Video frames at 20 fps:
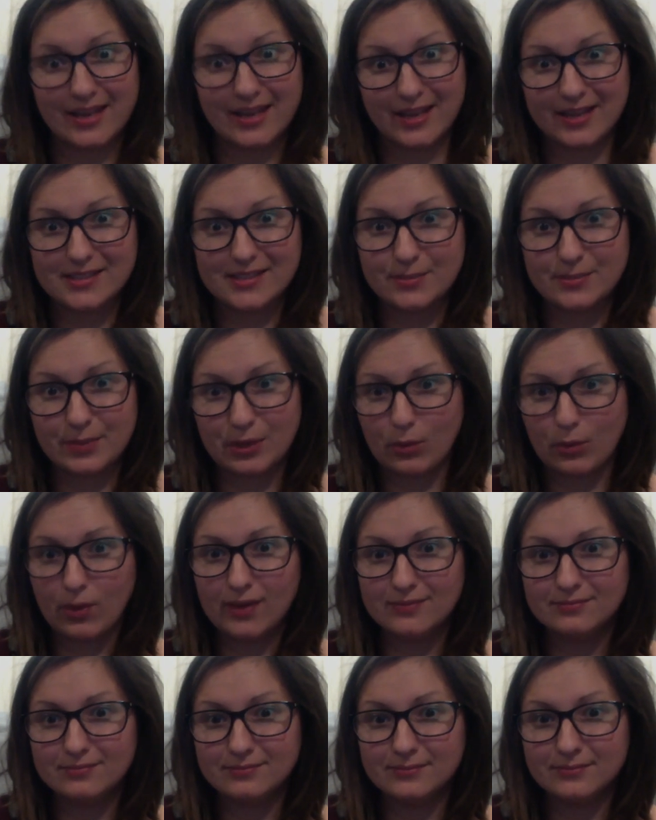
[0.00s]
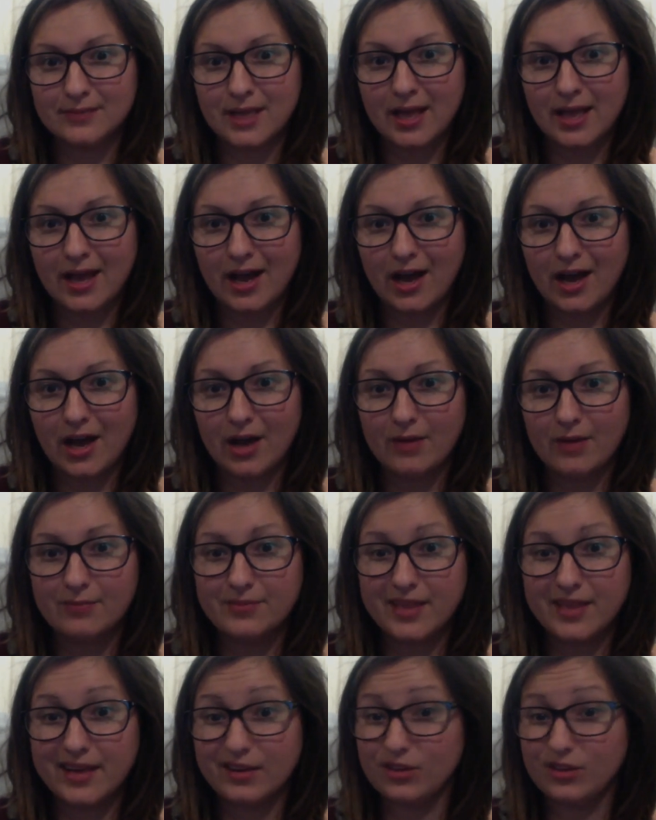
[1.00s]
is a big one
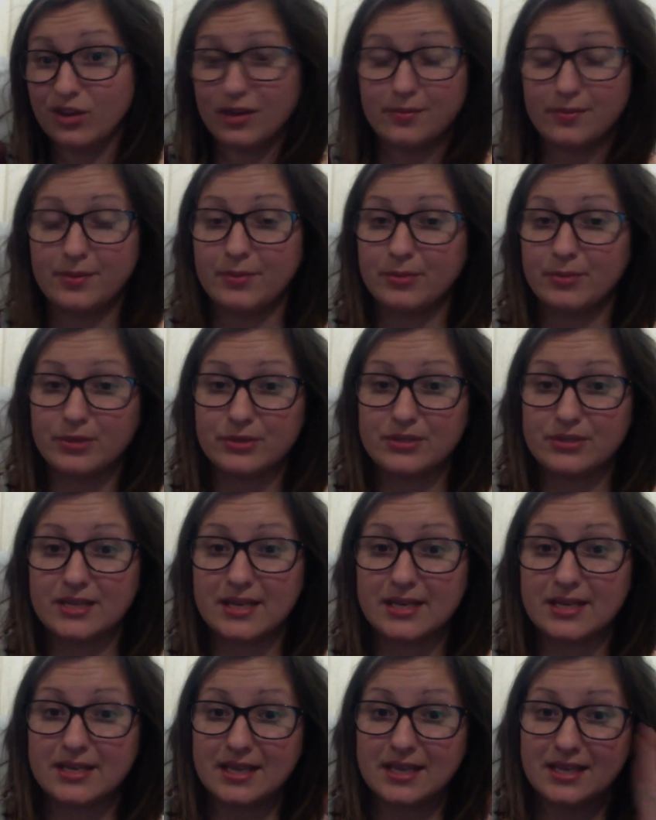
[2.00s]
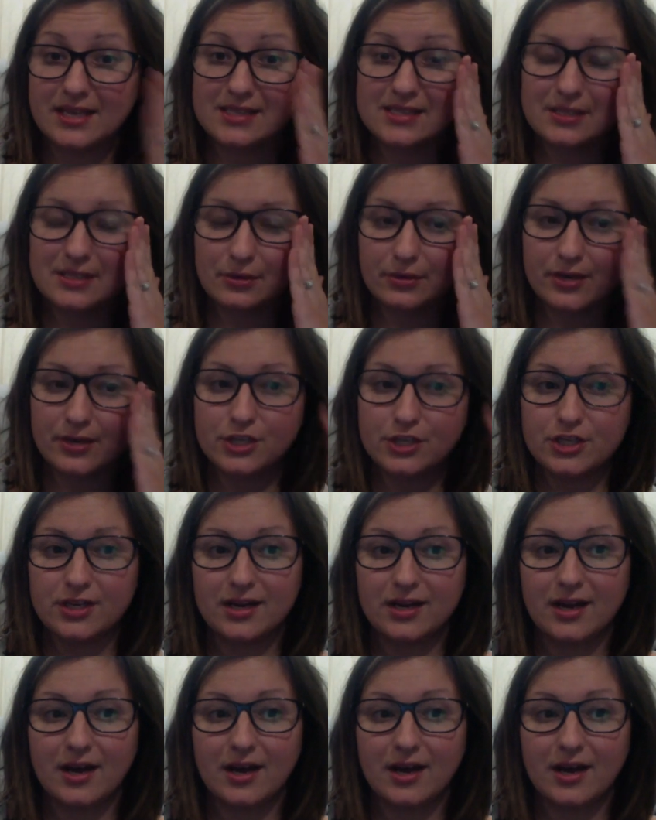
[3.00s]
that a lot of people don't take into consideration.